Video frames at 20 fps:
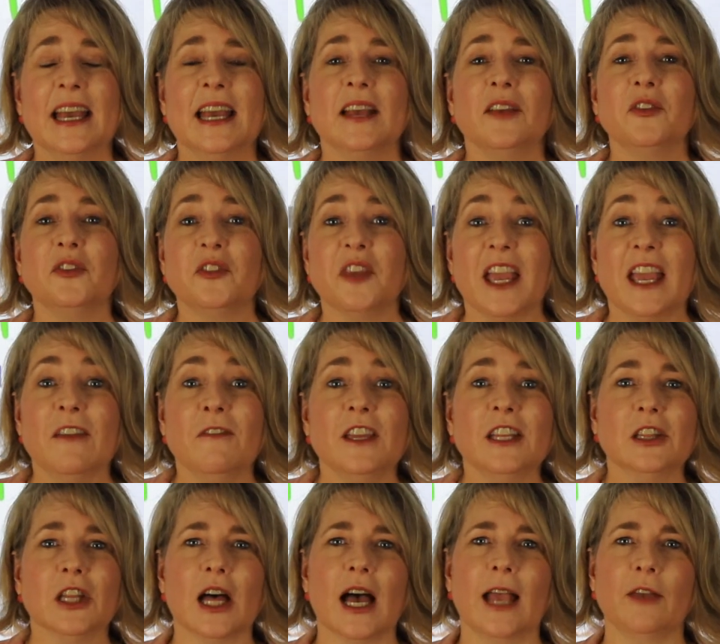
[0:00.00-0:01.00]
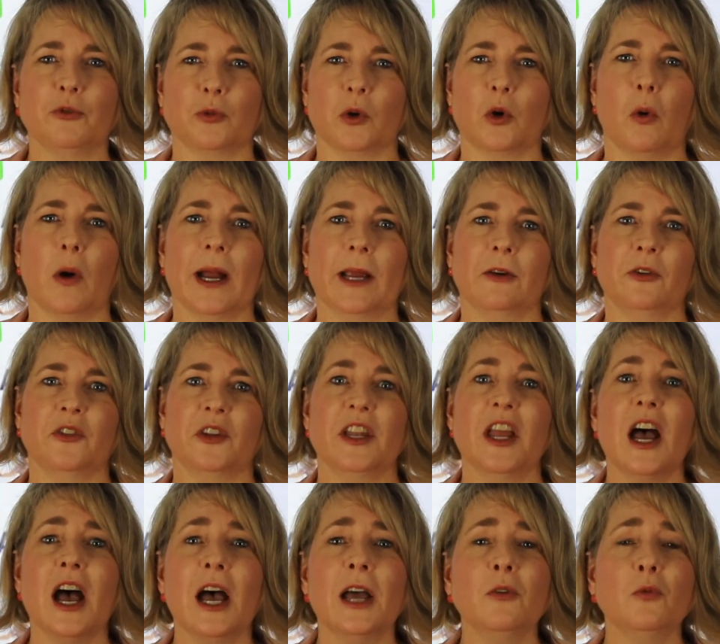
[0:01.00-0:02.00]
saving lives requires
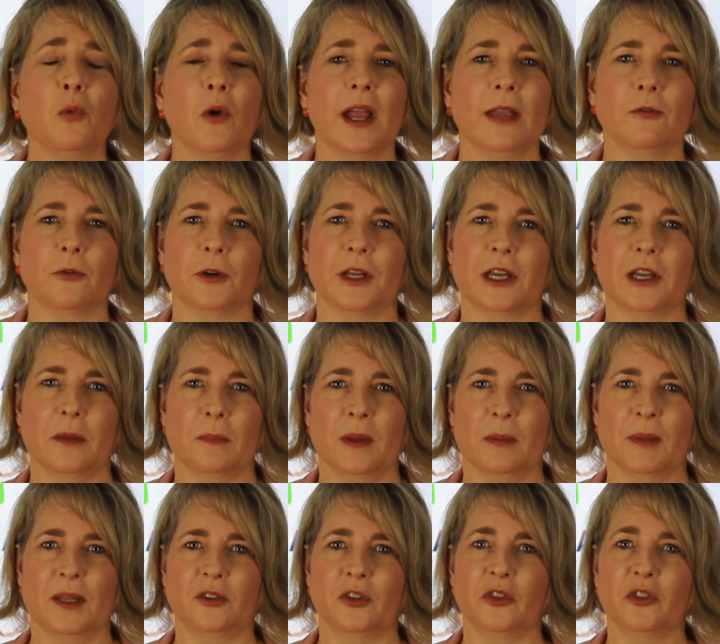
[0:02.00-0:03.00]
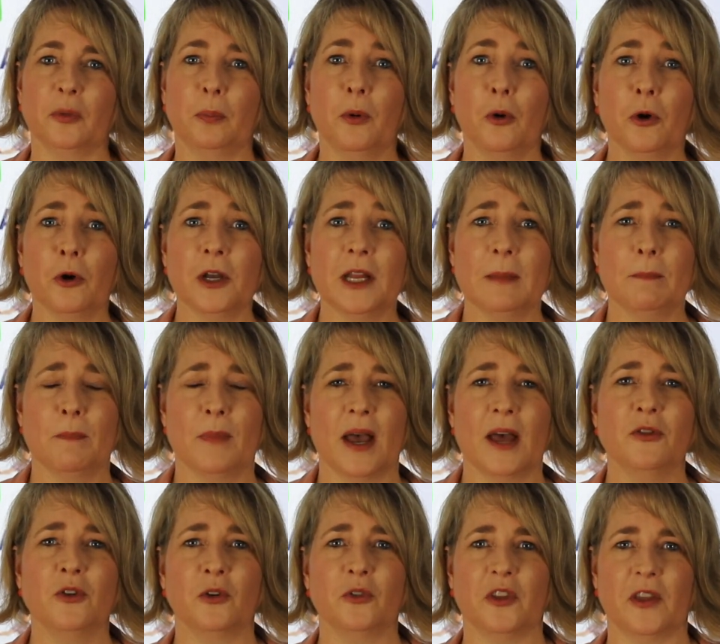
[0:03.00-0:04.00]
an unwavering commitment to supporting
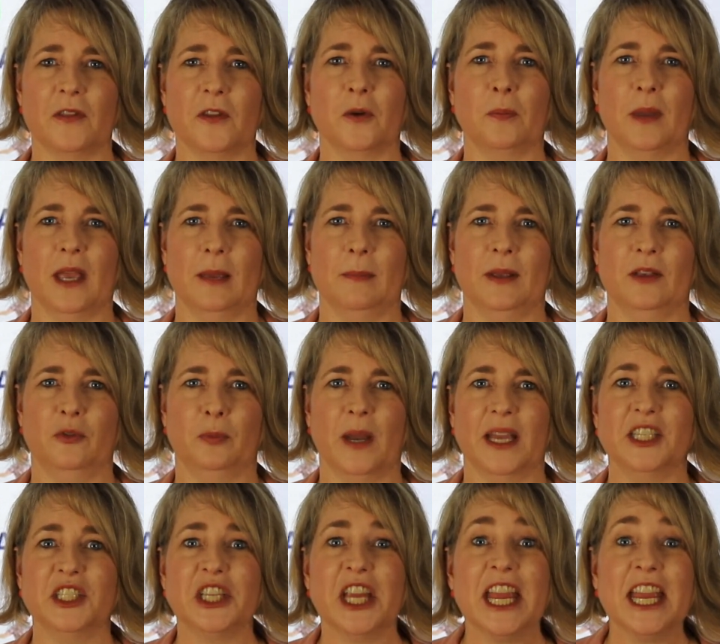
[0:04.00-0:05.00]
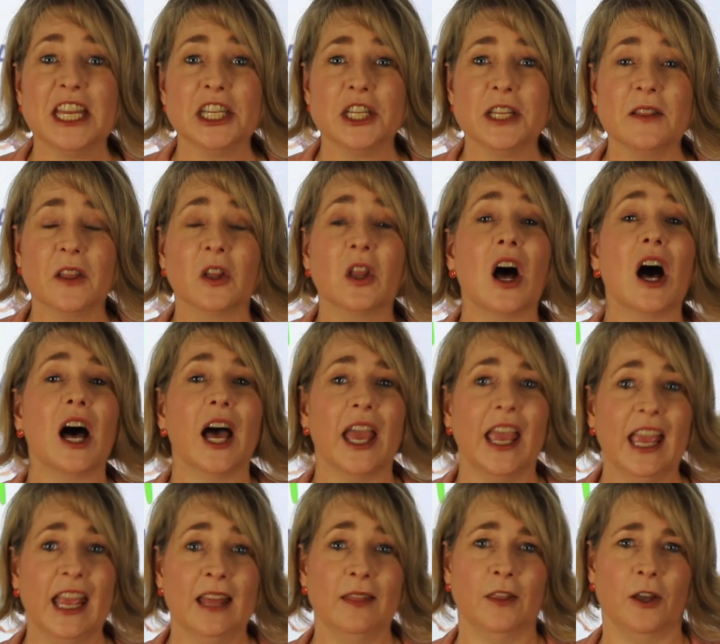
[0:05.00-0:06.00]
mothers and their babies by changing the law
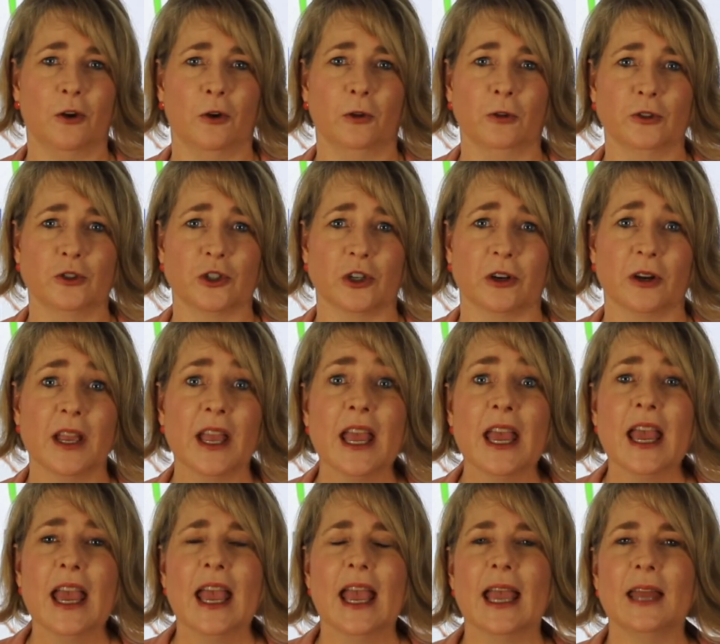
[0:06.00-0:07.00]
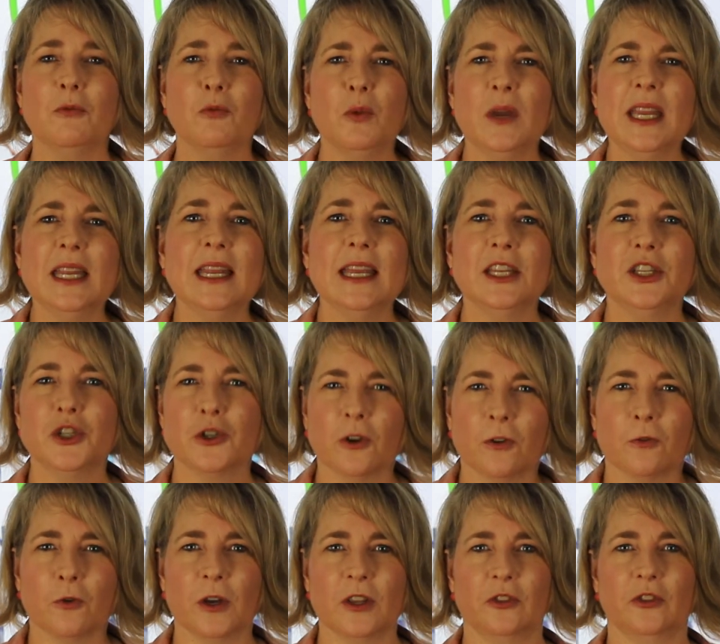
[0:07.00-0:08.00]
and the culture. And we need your
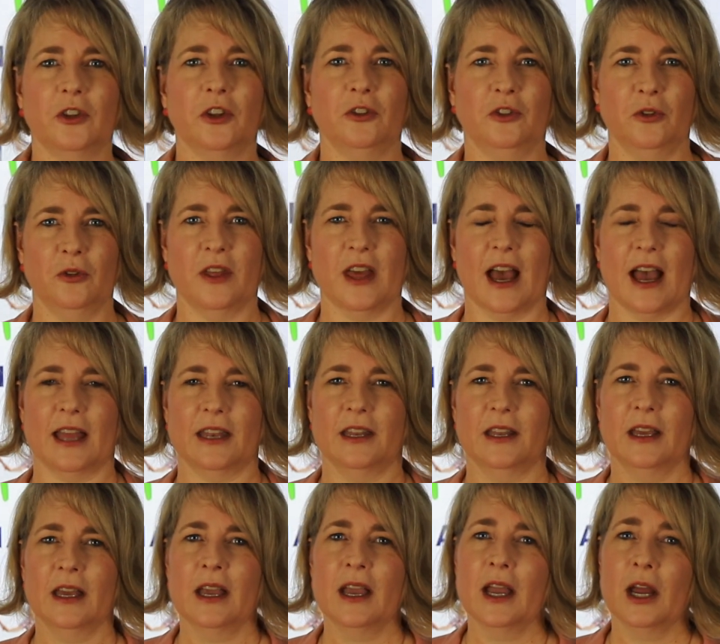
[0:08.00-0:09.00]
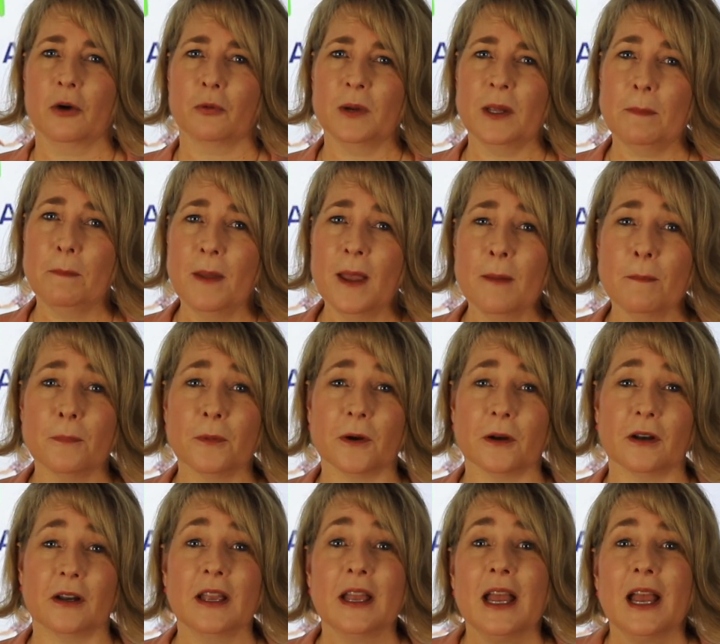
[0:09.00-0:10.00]
voice to do that.
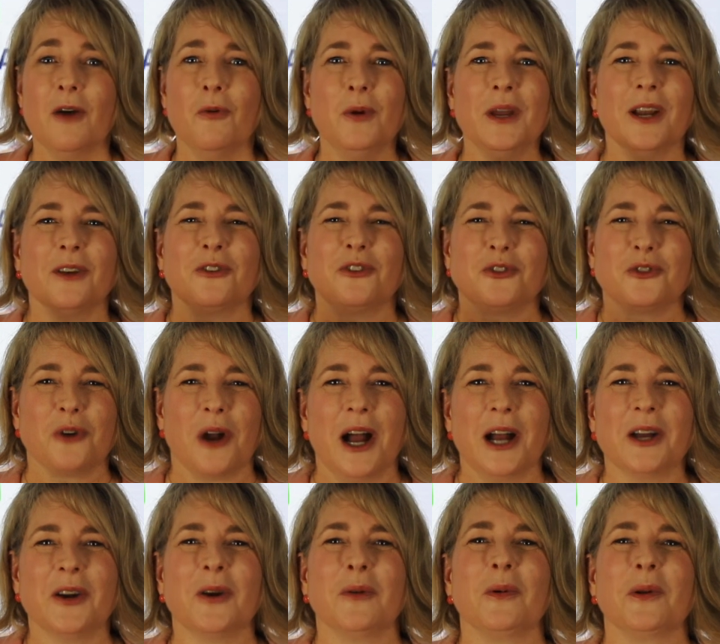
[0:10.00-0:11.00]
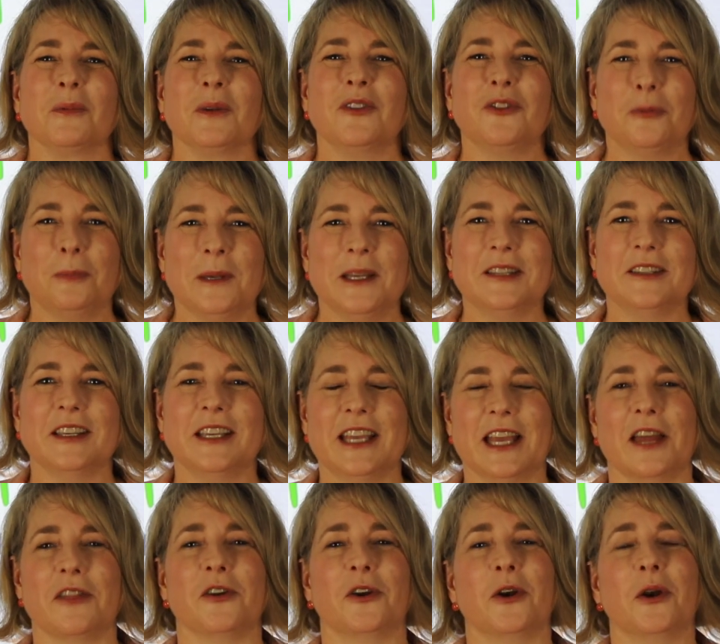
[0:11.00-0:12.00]
Remember, we are stronger when we speak
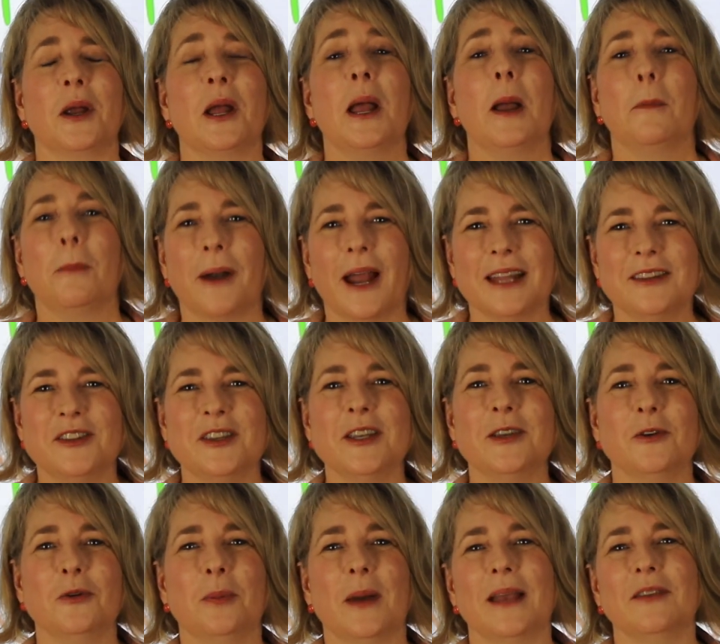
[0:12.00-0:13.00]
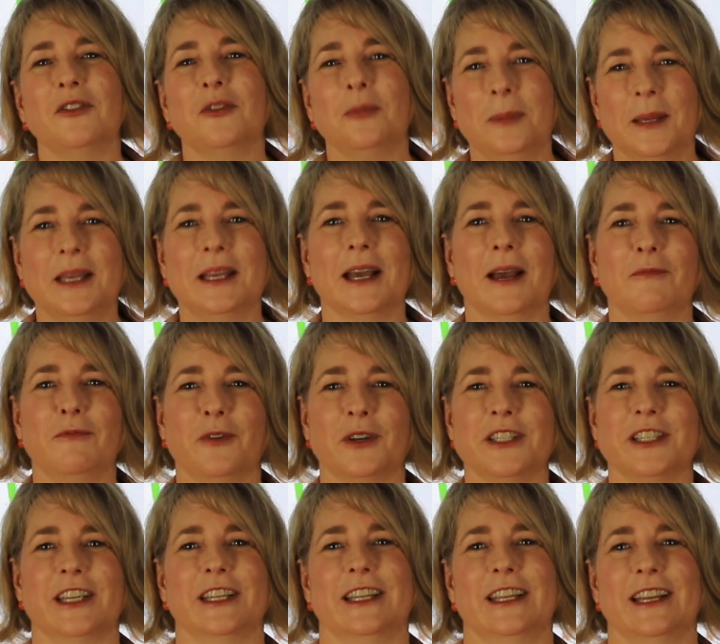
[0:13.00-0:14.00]
together. Brought to you by Speak Up
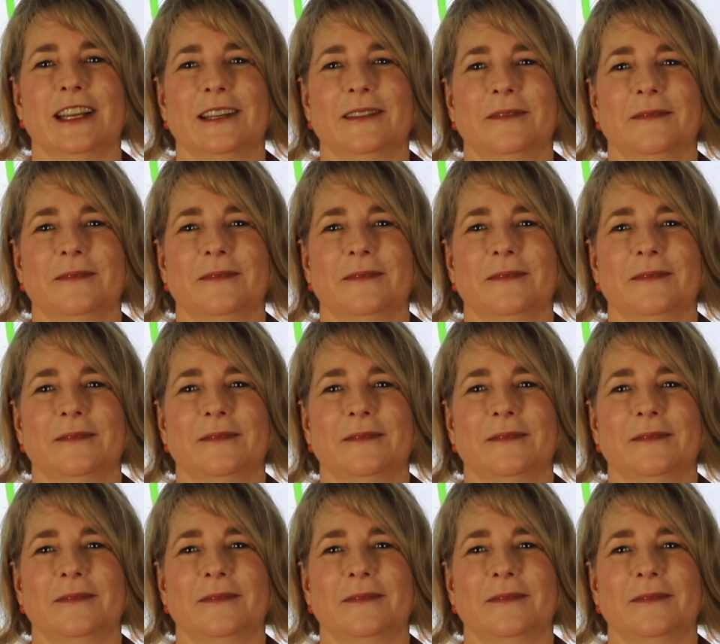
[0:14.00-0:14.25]
Virginia.